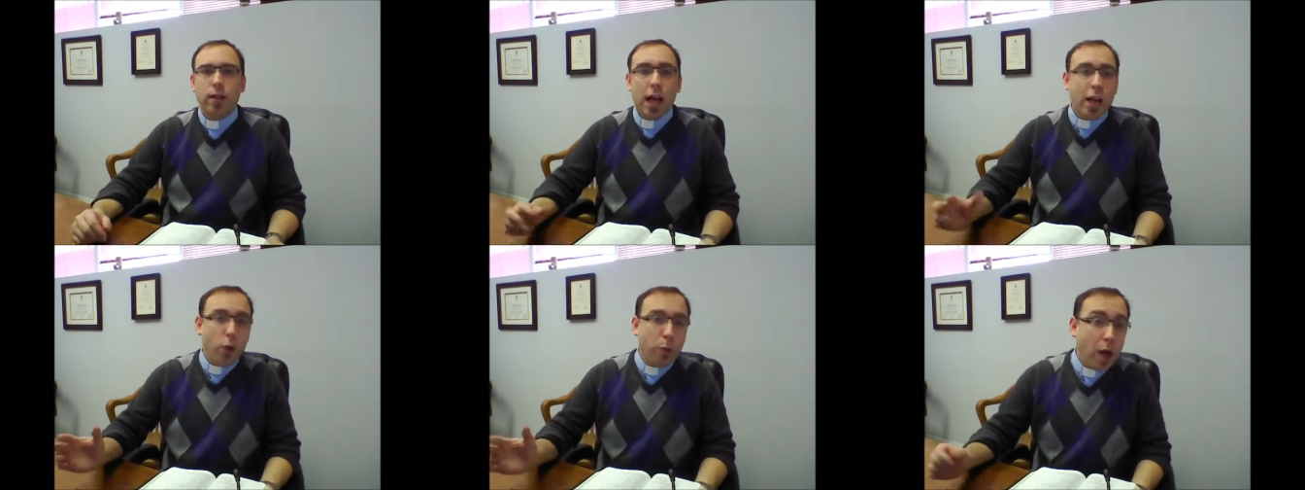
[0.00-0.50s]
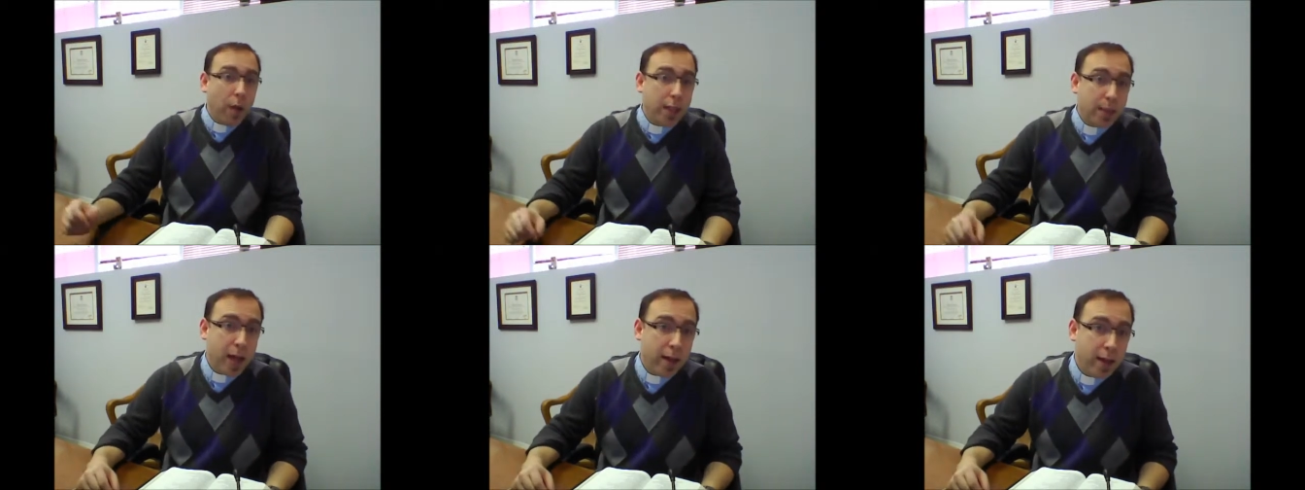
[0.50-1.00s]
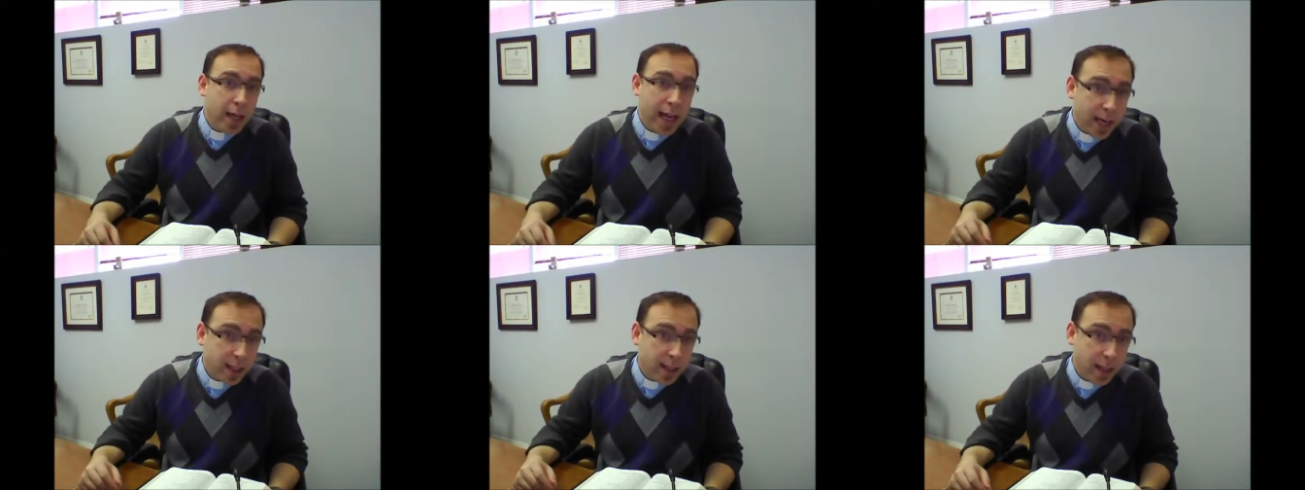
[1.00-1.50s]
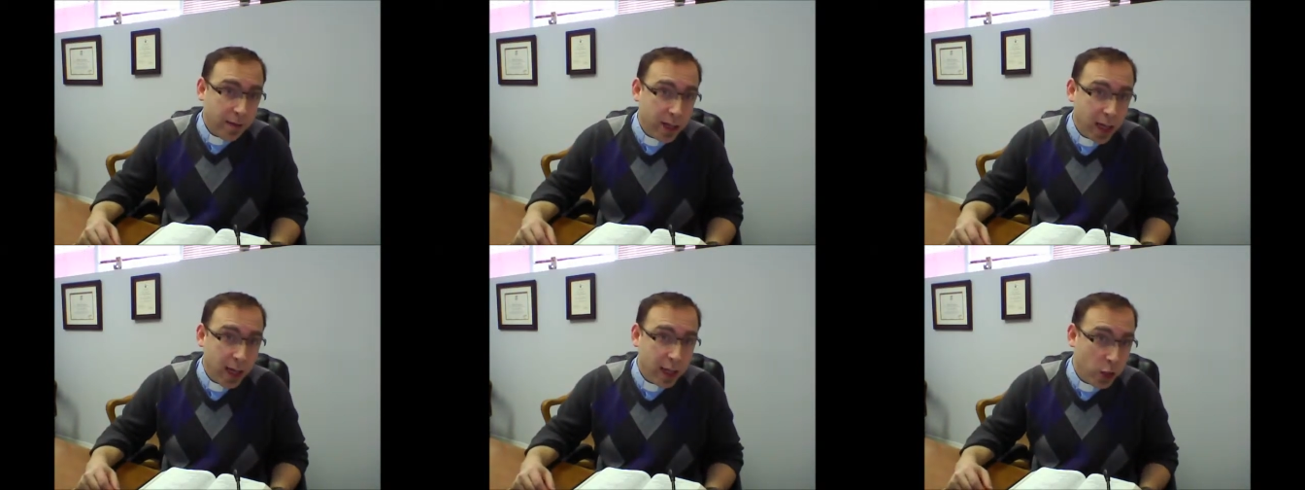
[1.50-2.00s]
And you'll probably spend the next seven
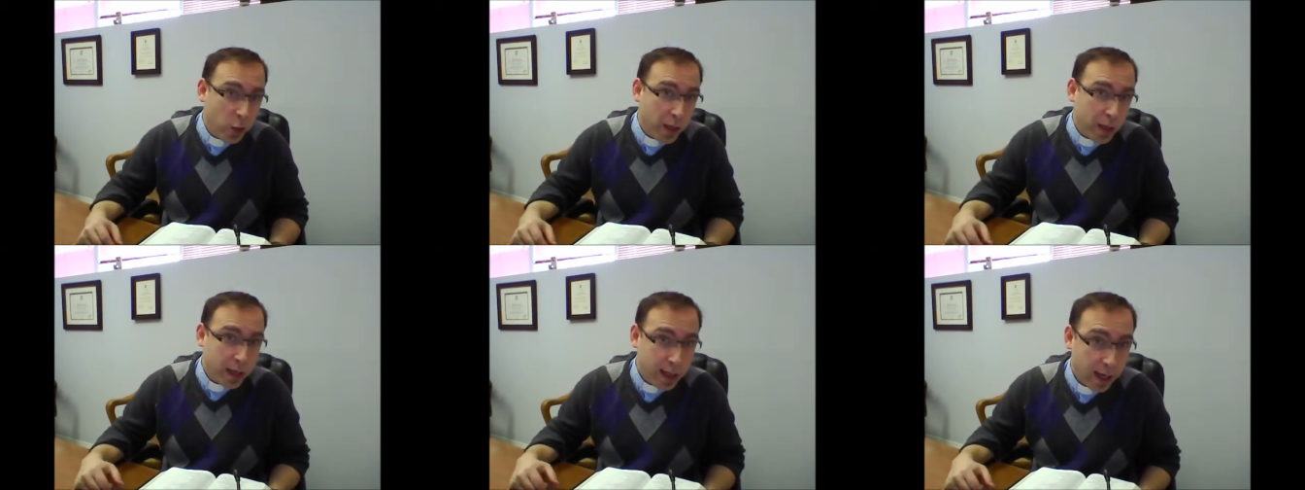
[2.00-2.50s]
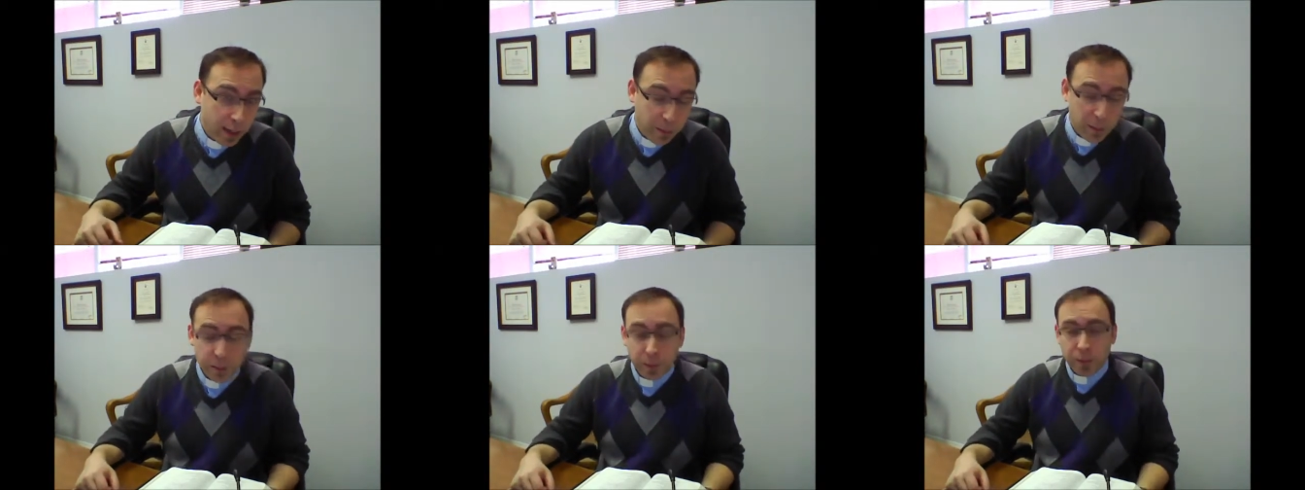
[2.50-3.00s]
days doing the same,